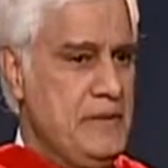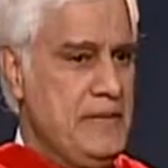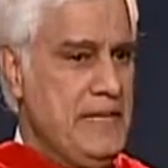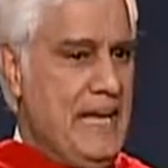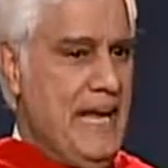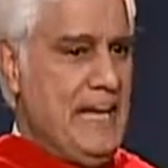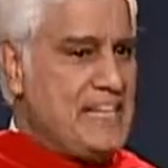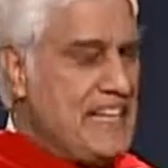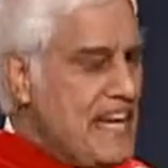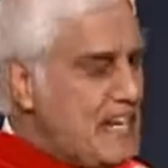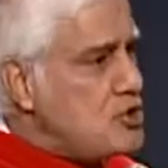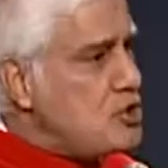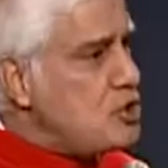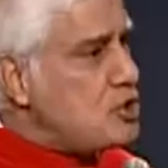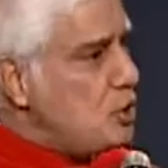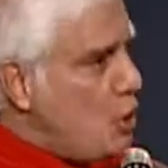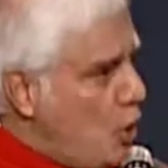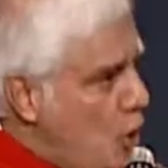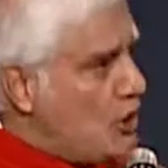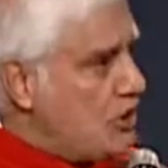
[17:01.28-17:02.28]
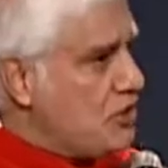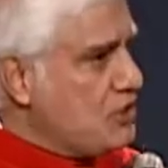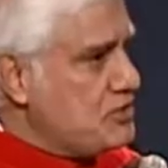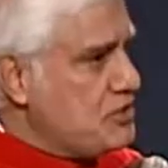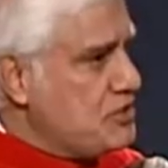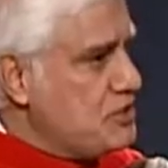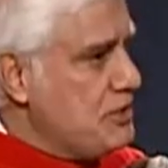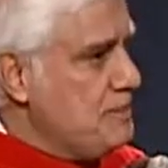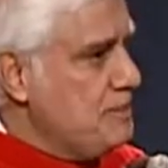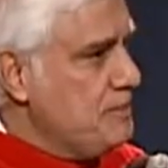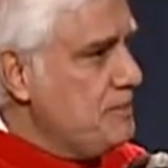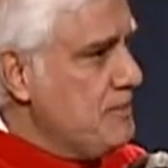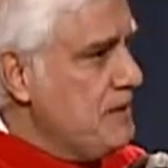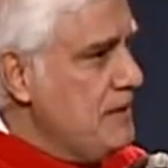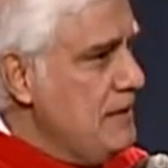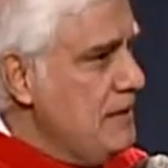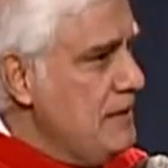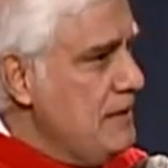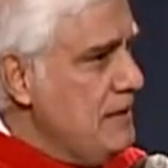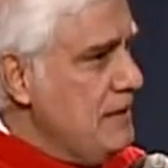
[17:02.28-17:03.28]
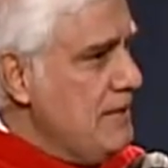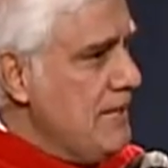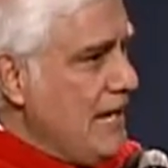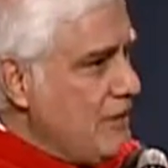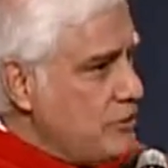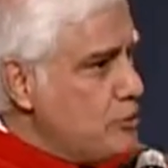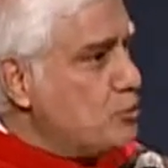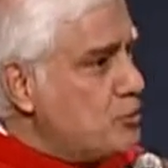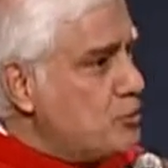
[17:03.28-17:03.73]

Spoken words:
and get you hooked and